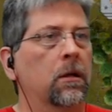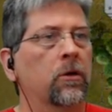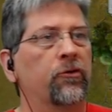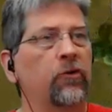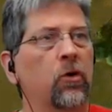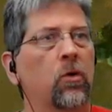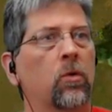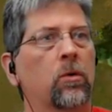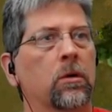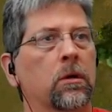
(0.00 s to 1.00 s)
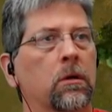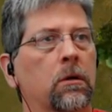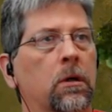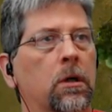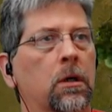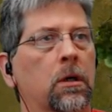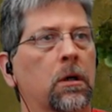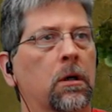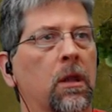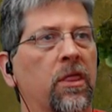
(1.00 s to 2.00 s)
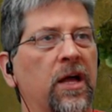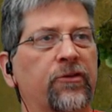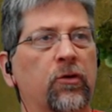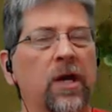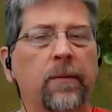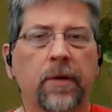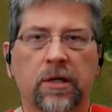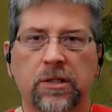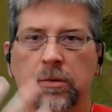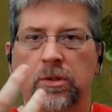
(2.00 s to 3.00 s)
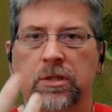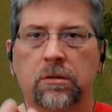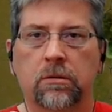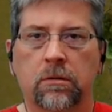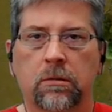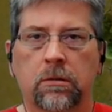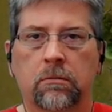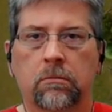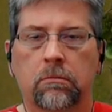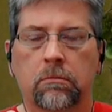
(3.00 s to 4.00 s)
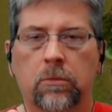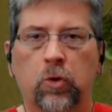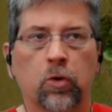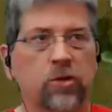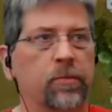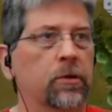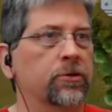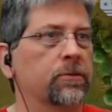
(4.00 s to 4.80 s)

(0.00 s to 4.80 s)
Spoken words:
So, that's okay because he was crew exposed.